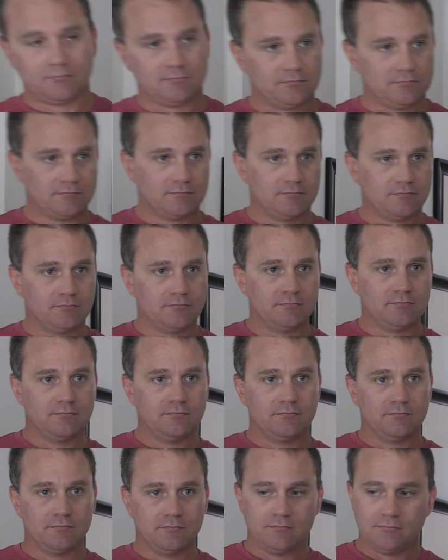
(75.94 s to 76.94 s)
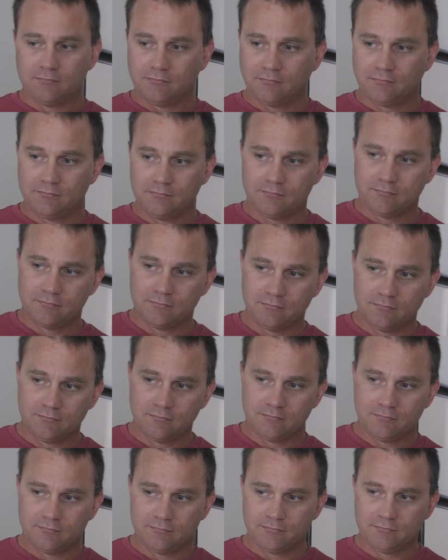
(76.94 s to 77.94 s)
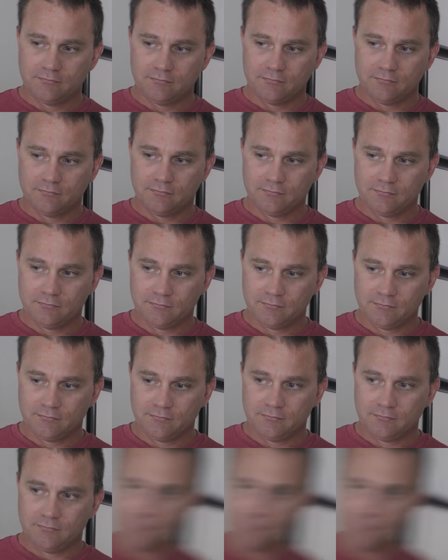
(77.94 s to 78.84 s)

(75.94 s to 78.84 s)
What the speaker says: (not speaking)